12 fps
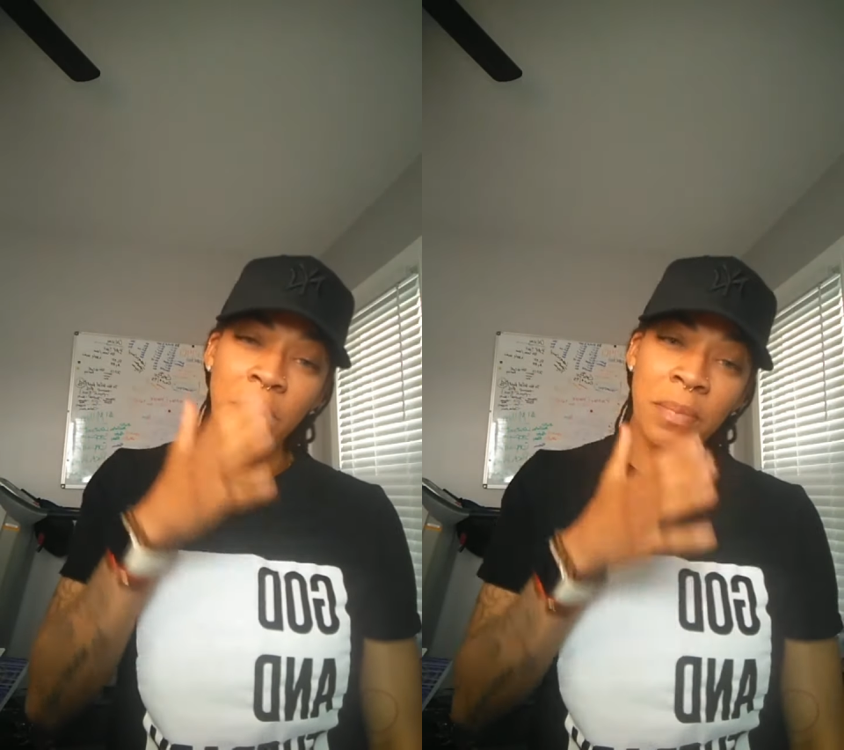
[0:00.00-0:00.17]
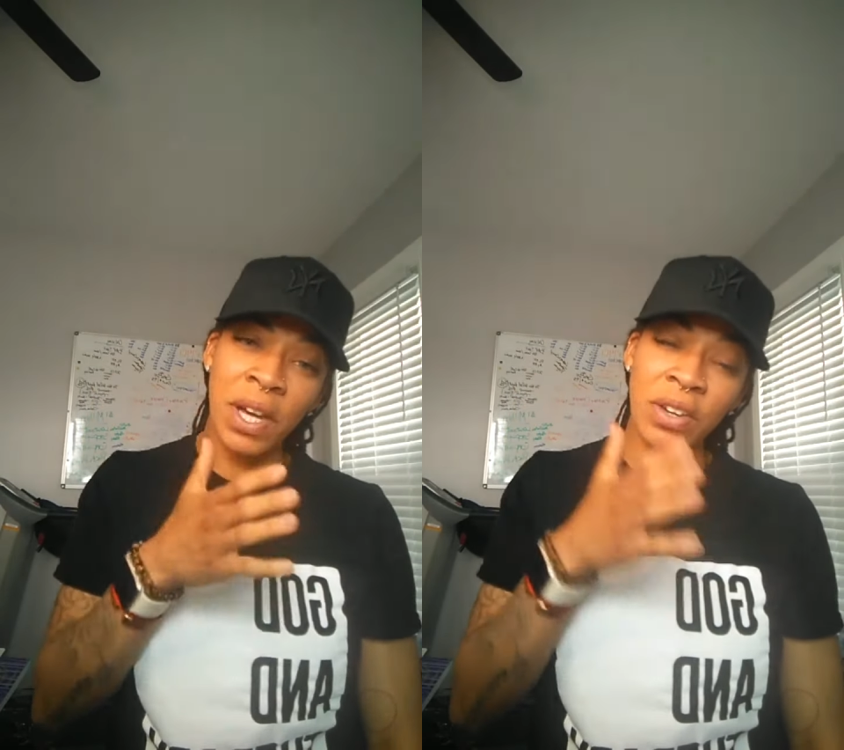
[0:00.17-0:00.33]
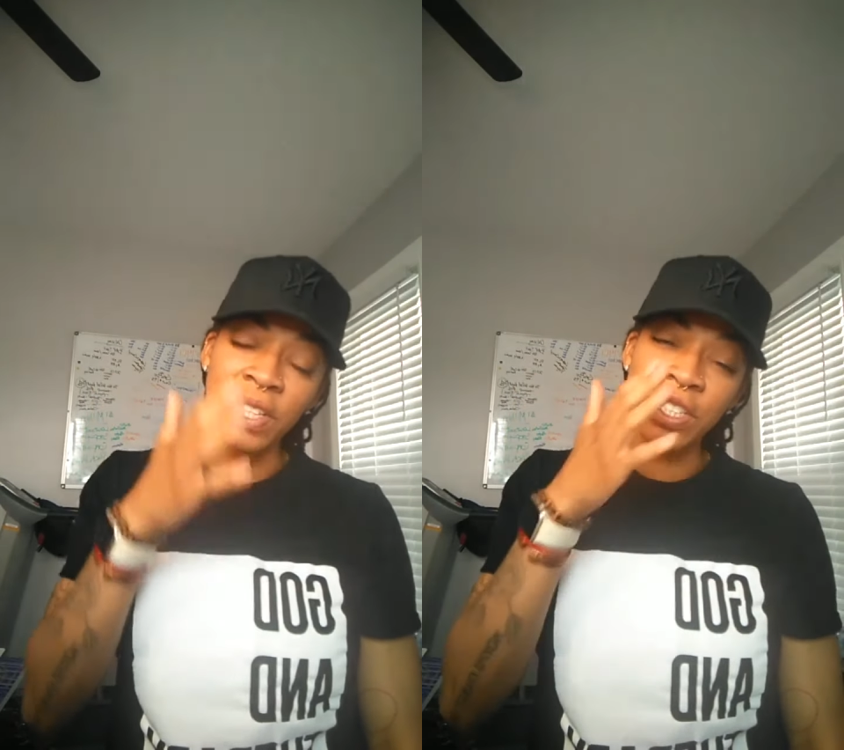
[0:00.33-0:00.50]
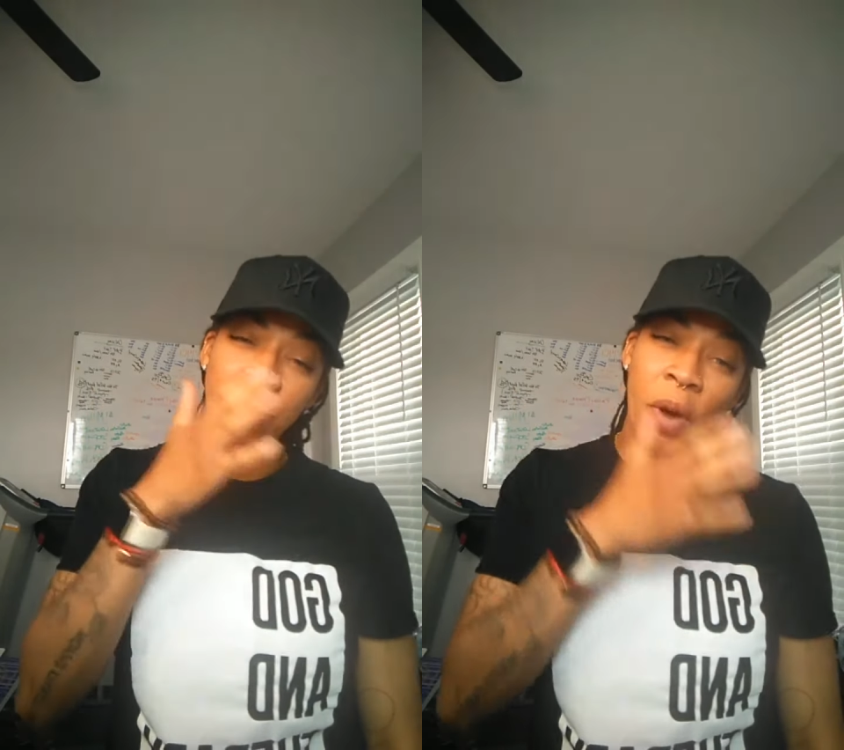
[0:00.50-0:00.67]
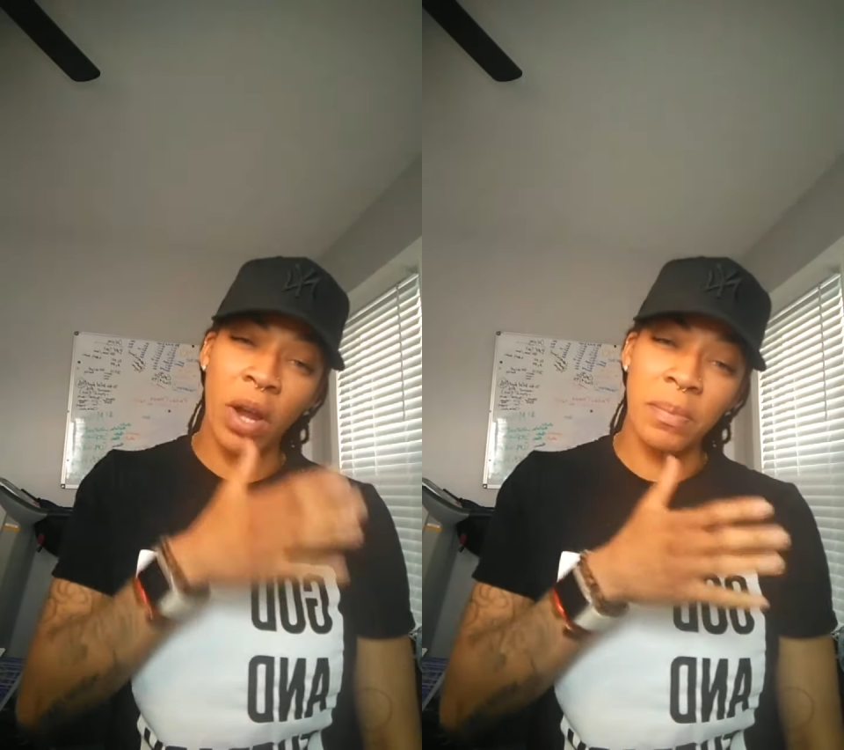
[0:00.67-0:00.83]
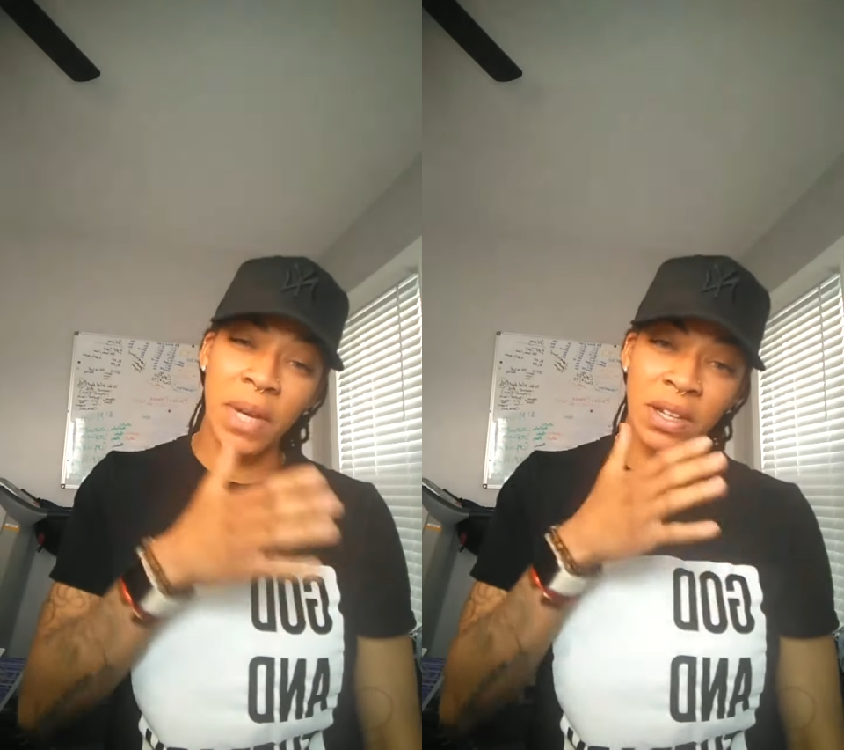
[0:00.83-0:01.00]
millions
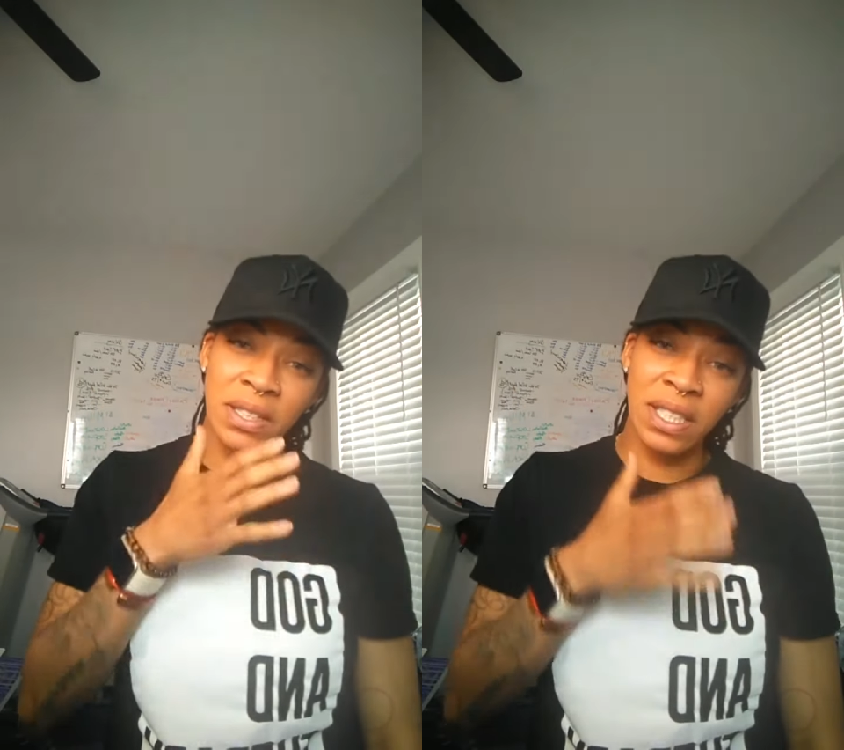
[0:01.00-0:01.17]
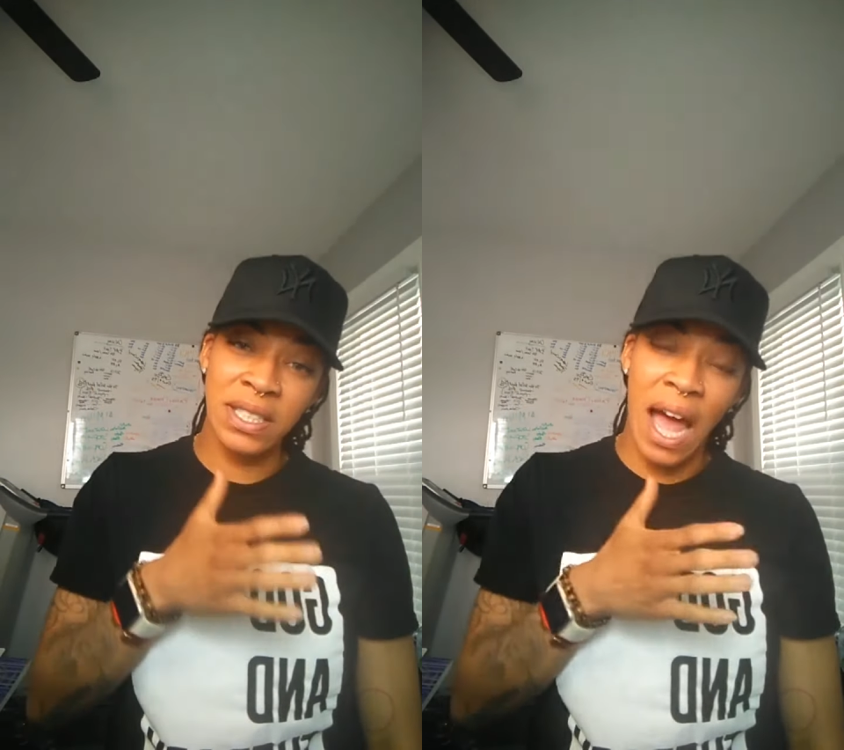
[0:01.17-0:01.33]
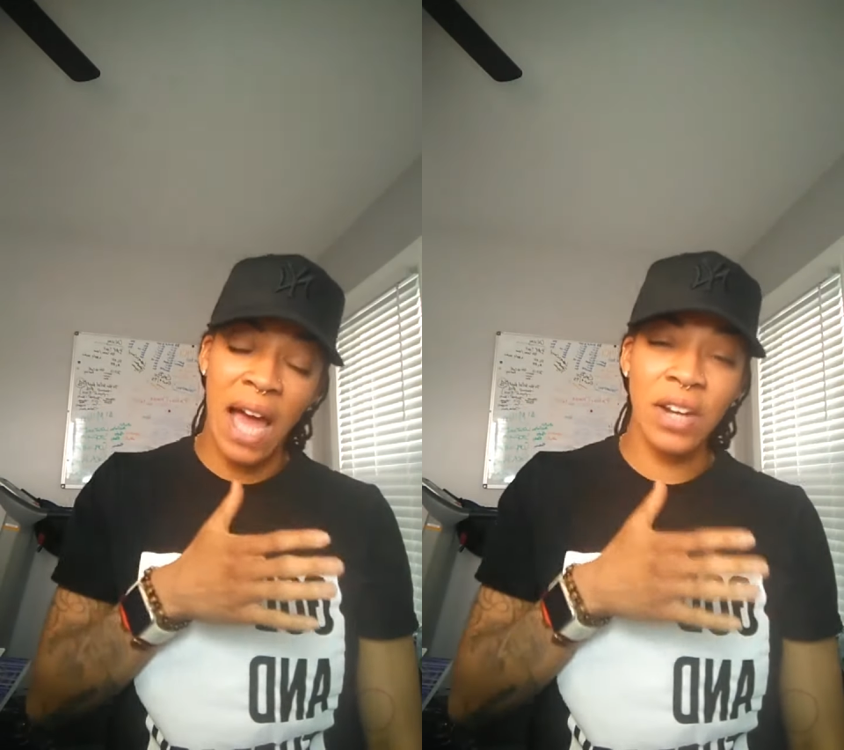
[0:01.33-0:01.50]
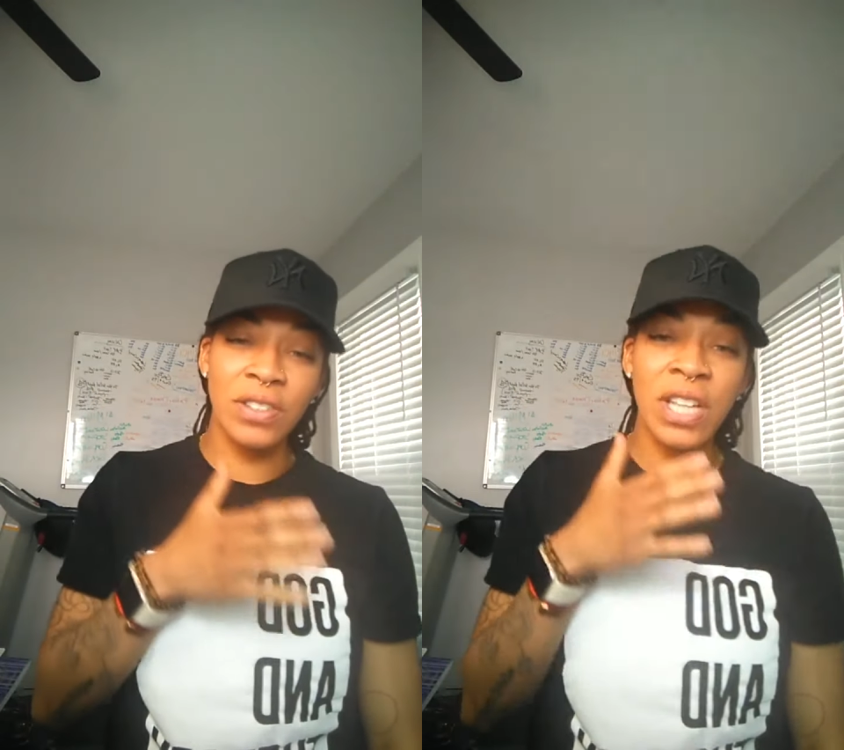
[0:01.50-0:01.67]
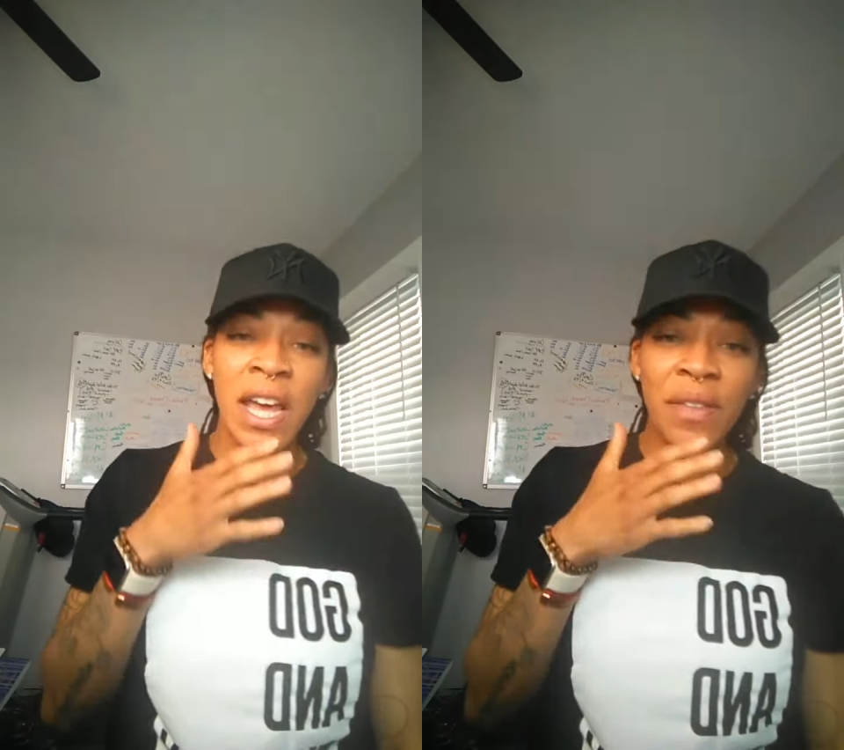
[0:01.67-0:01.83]
upon millions of dollars,